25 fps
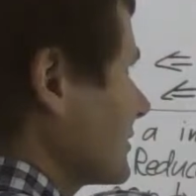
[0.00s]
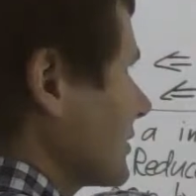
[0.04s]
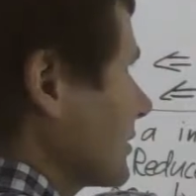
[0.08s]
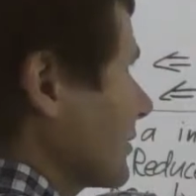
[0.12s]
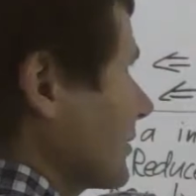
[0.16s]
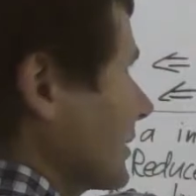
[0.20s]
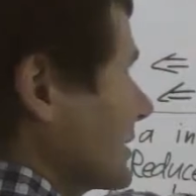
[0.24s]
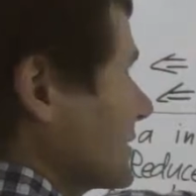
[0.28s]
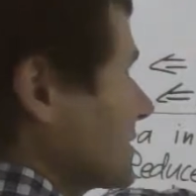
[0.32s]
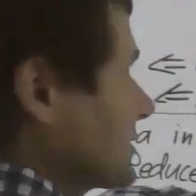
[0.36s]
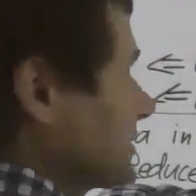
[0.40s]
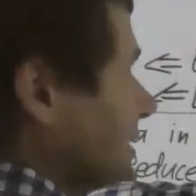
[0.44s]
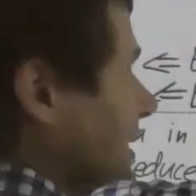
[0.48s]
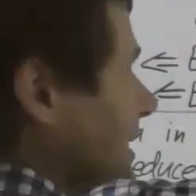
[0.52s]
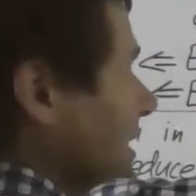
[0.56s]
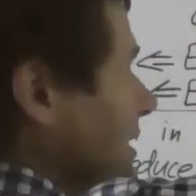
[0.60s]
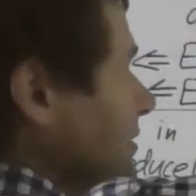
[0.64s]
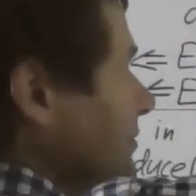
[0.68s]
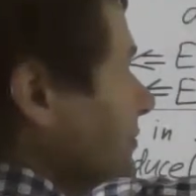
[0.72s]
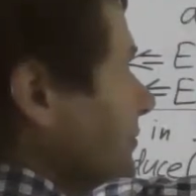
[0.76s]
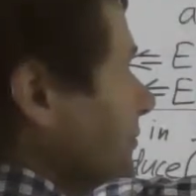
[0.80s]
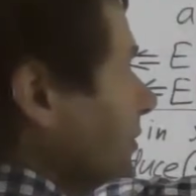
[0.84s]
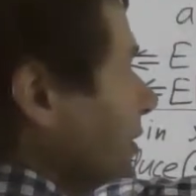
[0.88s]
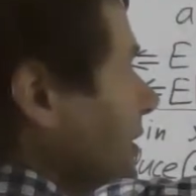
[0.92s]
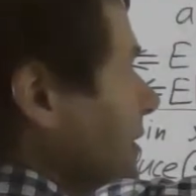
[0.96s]
So instead
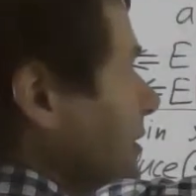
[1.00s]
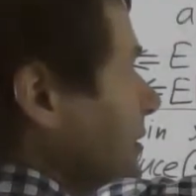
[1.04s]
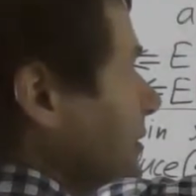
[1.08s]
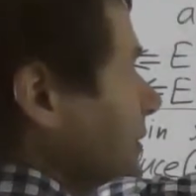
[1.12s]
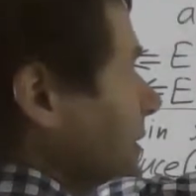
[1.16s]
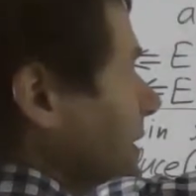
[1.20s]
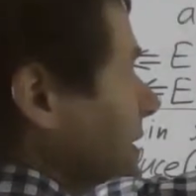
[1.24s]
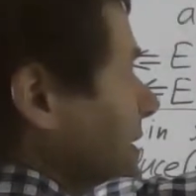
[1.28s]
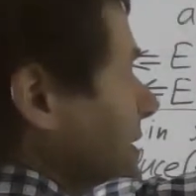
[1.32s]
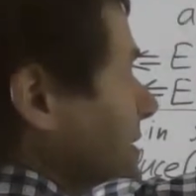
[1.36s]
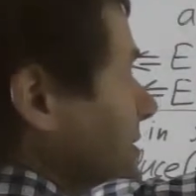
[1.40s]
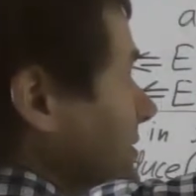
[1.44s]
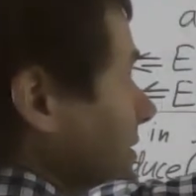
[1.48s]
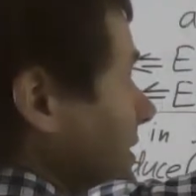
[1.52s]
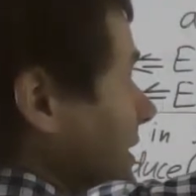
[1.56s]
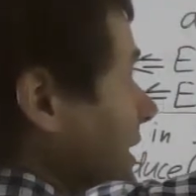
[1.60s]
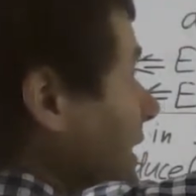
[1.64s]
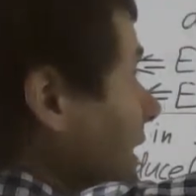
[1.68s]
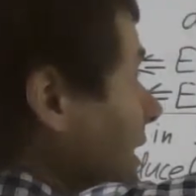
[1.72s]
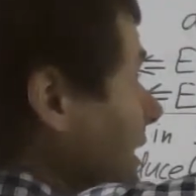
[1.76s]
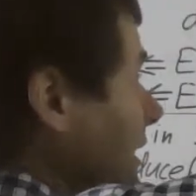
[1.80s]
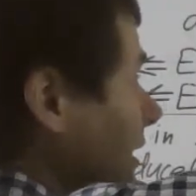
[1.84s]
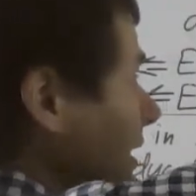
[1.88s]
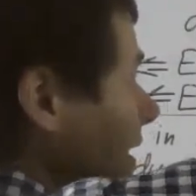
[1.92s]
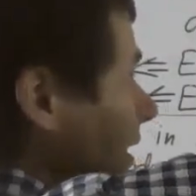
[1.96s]
of following this
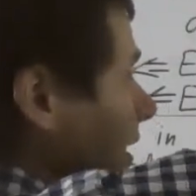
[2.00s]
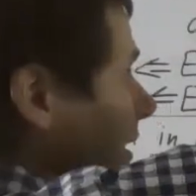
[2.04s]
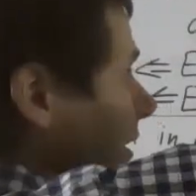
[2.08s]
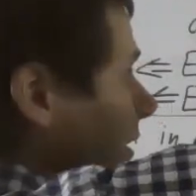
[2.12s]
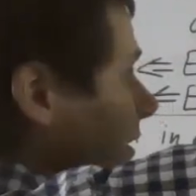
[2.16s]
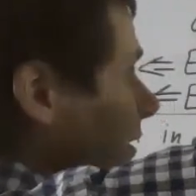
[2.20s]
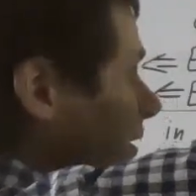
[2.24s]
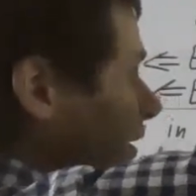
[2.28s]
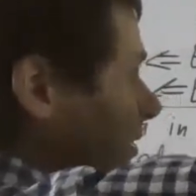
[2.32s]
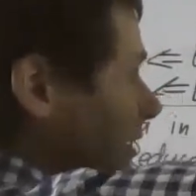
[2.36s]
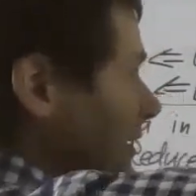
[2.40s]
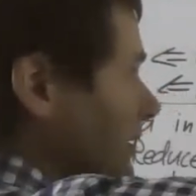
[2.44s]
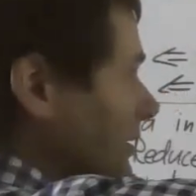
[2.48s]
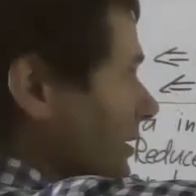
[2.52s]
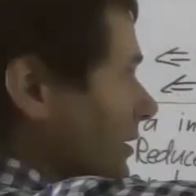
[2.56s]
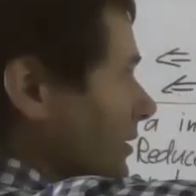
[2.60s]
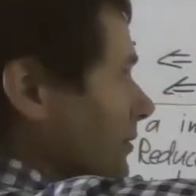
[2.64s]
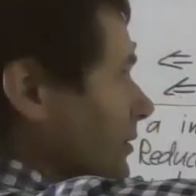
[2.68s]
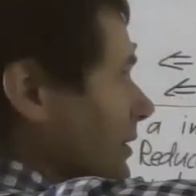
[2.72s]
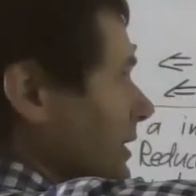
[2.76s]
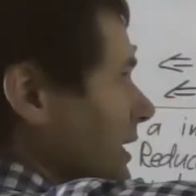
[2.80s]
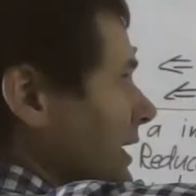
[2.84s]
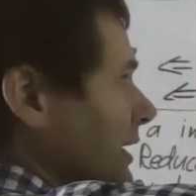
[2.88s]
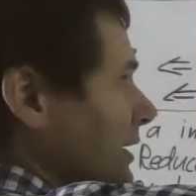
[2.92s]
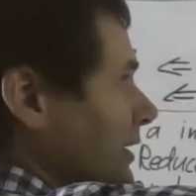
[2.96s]
E, you can
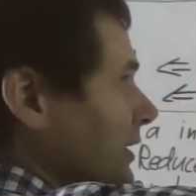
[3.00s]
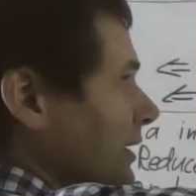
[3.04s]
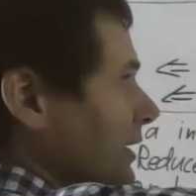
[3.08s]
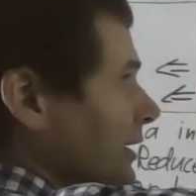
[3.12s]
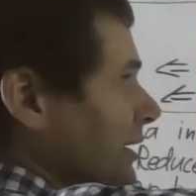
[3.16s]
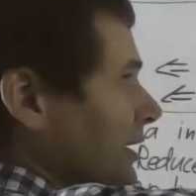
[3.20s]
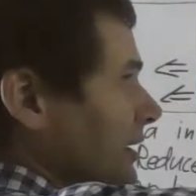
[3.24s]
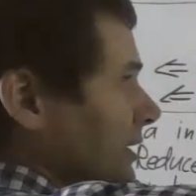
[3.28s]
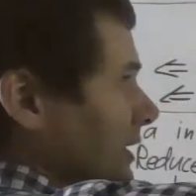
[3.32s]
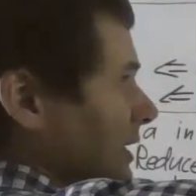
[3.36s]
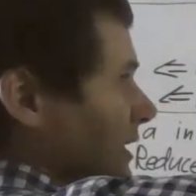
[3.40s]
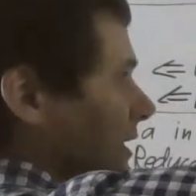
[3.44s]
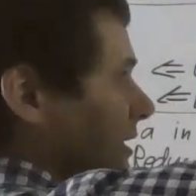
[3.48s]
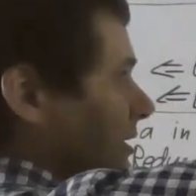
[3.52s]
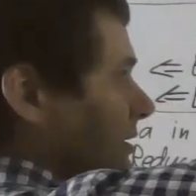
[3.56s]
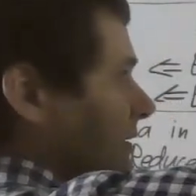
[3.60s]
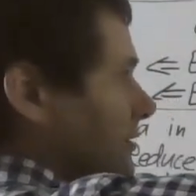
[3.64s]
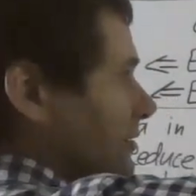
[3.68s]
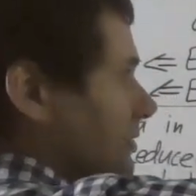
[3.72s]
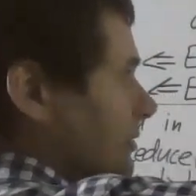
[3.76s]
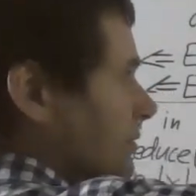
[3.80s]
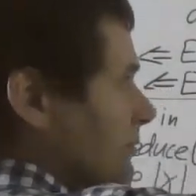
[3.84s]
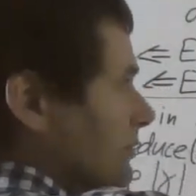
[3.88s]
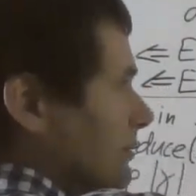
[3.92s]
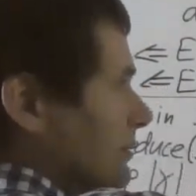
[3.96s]
go here,
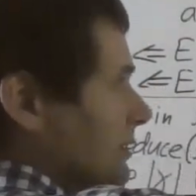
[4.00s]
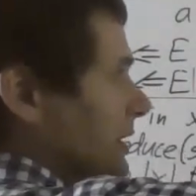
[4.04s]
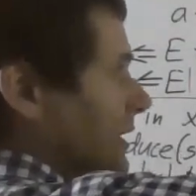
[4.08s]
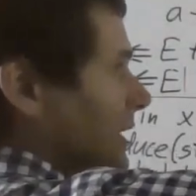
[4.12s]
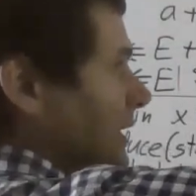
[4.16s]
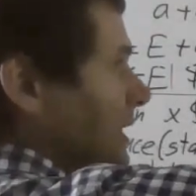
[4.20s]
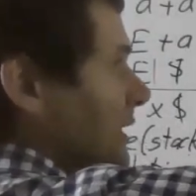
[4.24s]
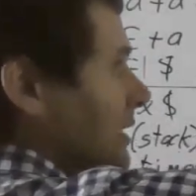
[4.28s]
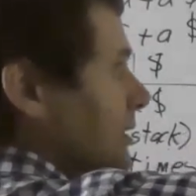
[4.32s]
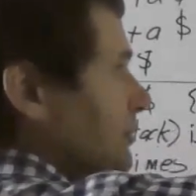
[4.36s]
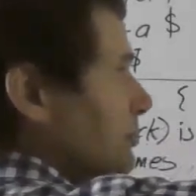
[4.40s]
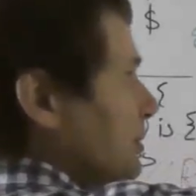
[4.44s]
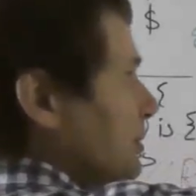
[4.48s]
do the E